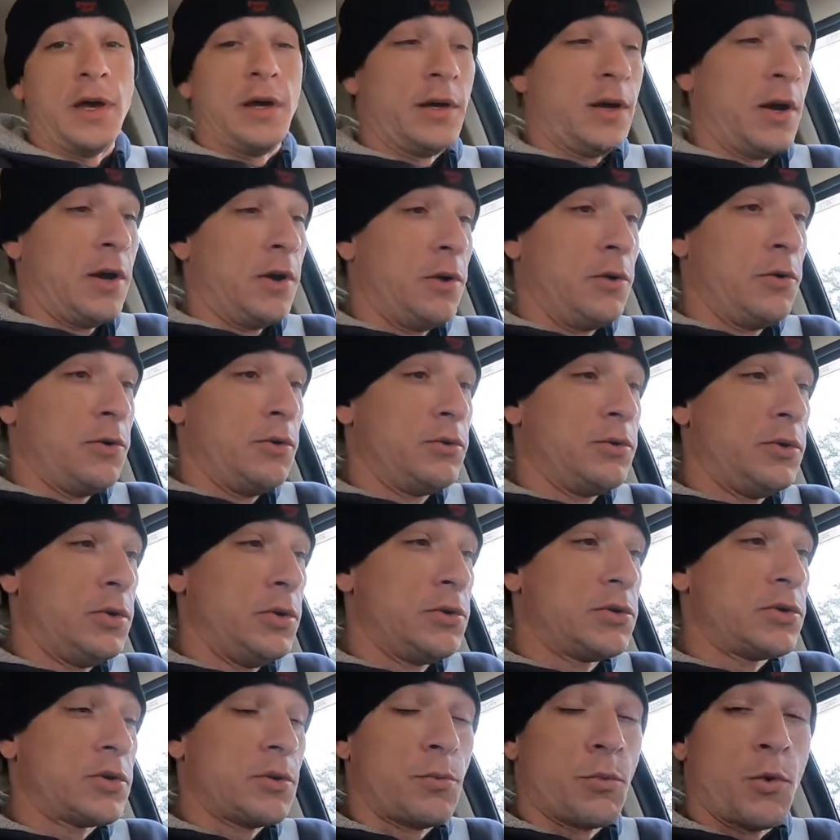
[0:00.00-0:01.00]
go
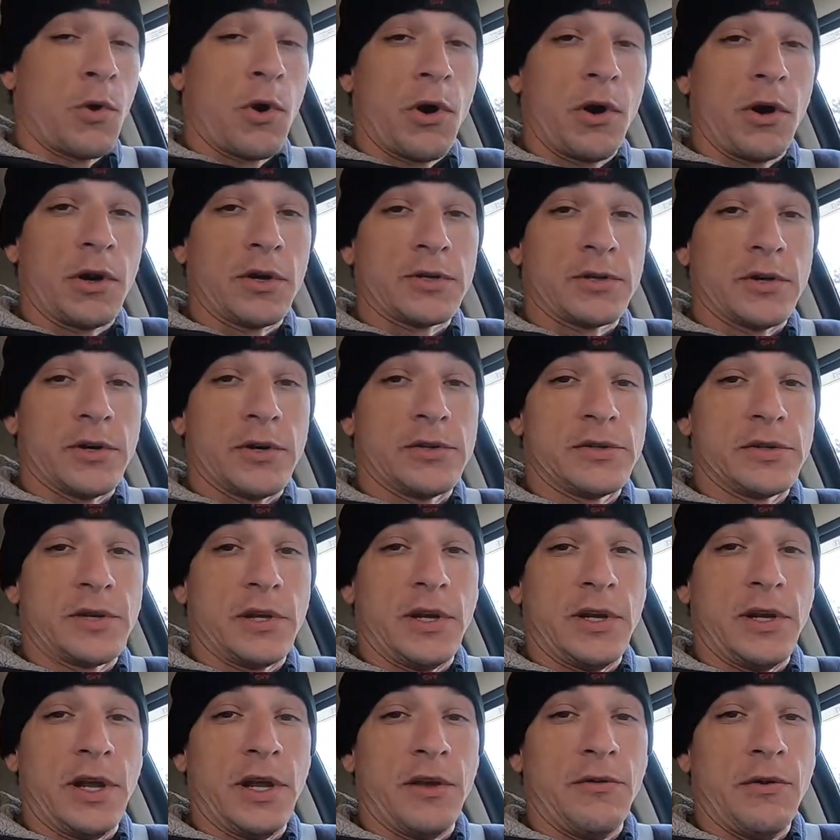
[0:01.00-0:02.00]
do some work. So I was
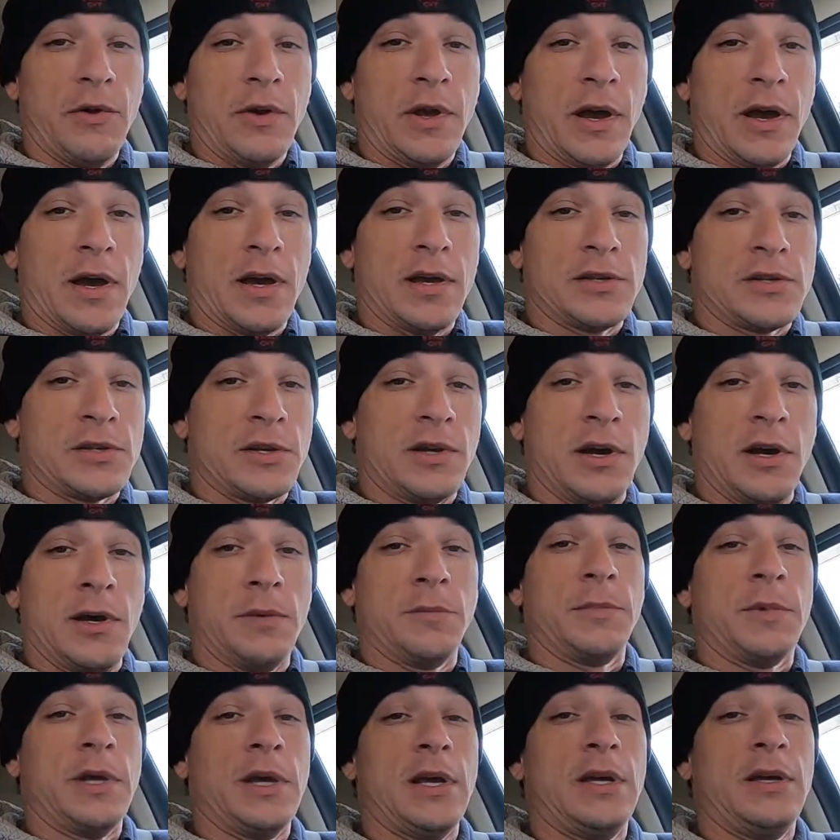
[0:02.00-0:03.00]
going to give you guys an
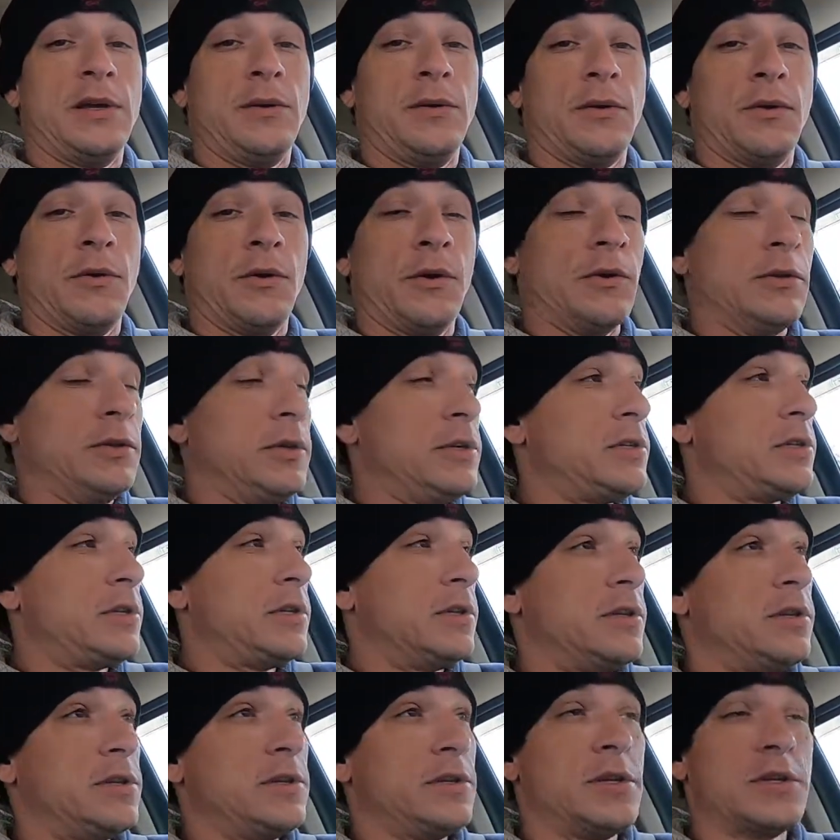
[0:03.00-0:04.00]
update, or at least
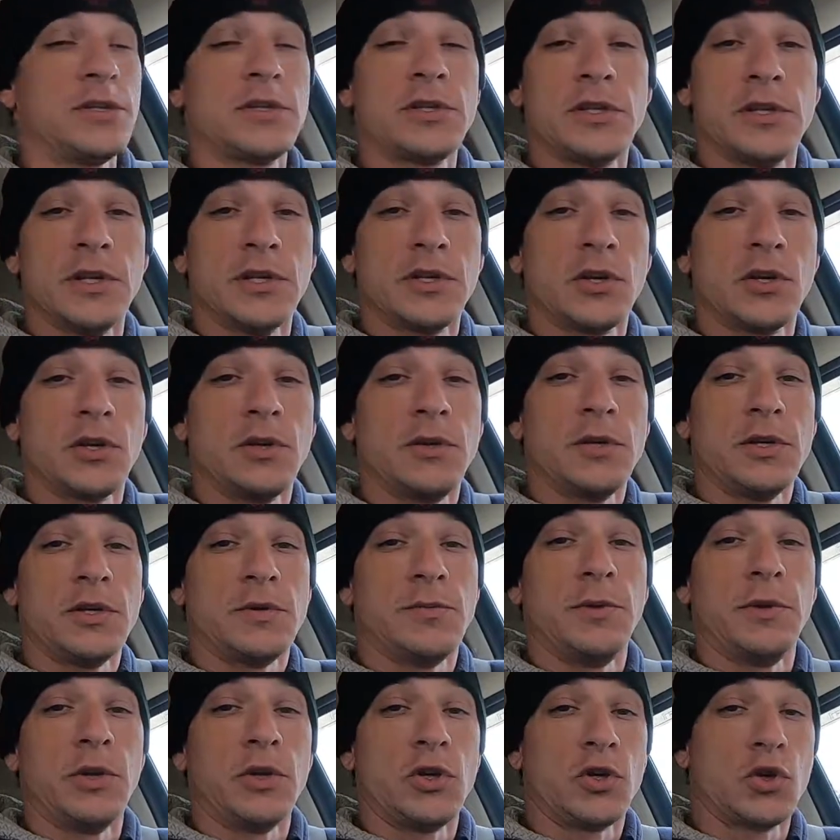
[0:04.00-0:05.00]
this should just
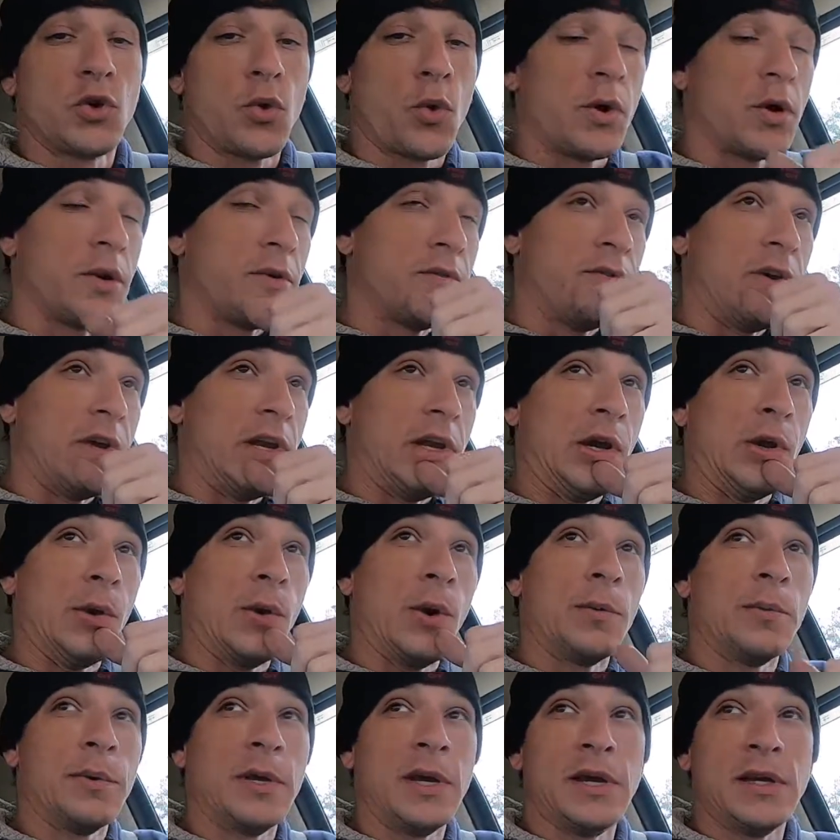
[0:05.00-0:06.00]
be the short
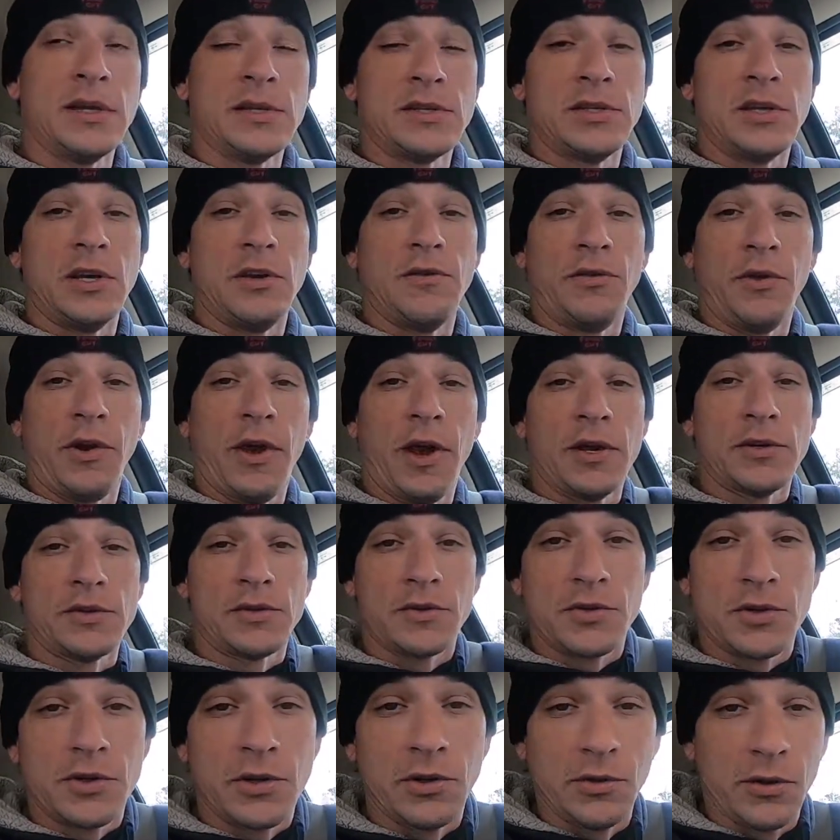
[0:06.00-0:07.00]
video update, and see if you guys
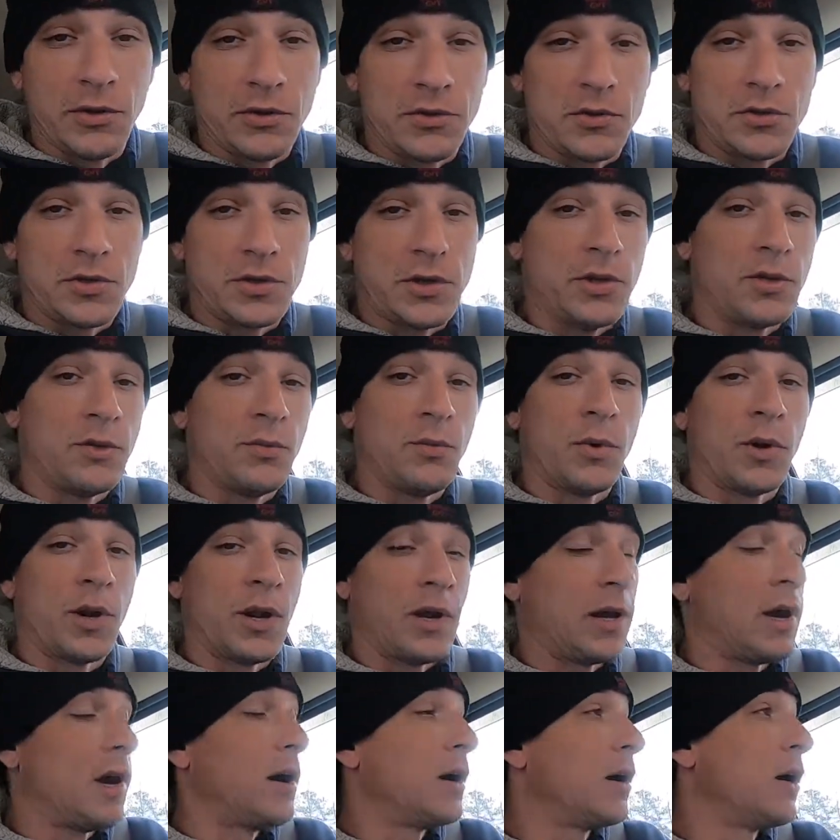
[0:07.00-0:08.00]
are still interested in what
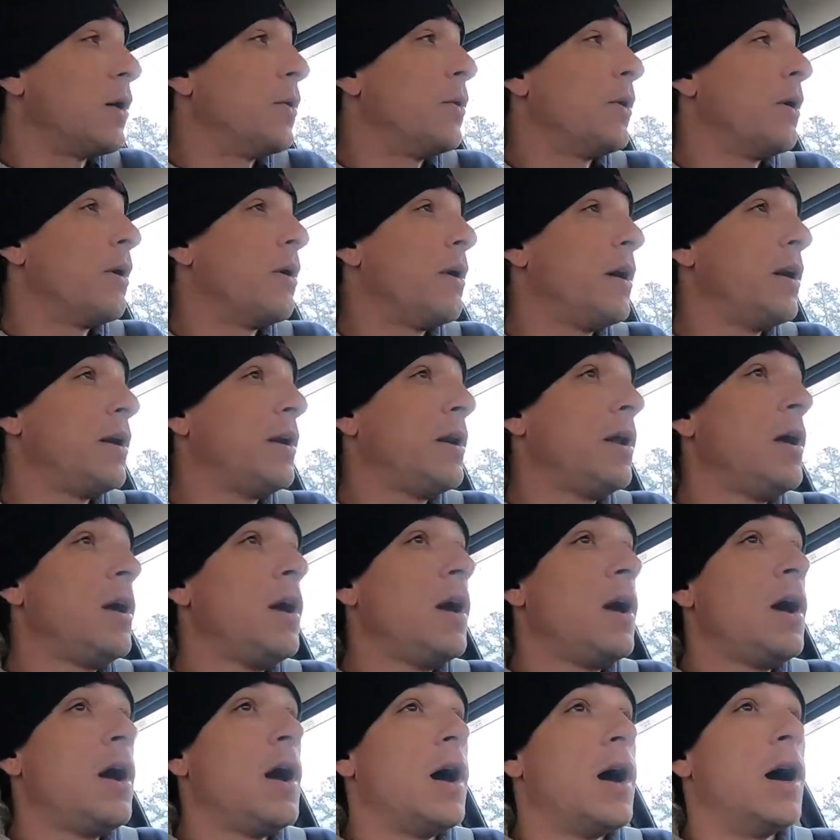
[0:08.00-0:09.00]
I got going
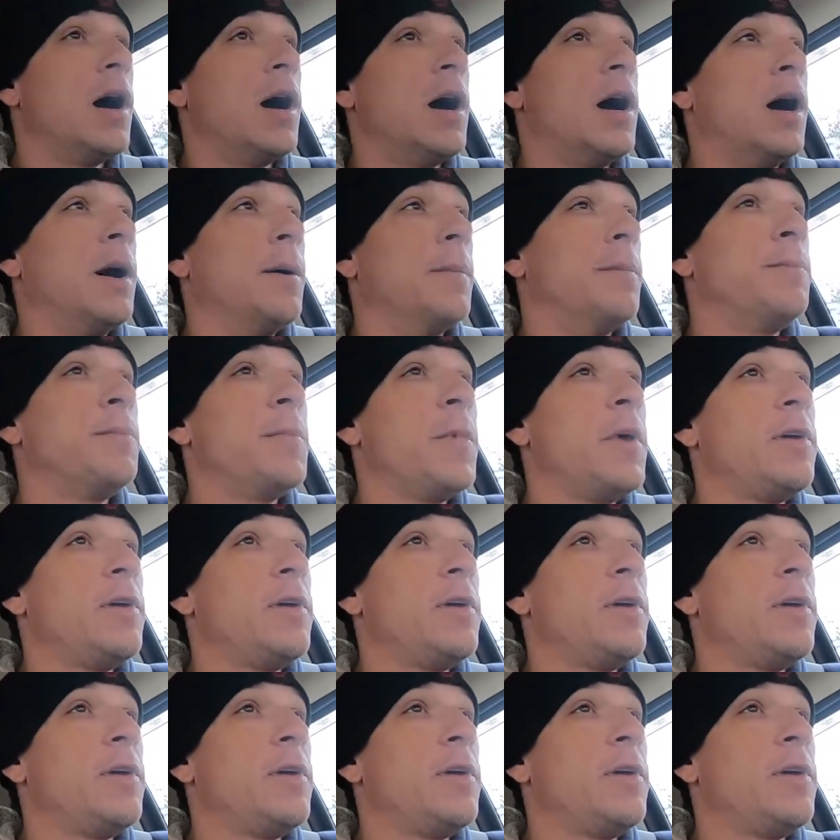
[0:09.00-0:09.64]
on.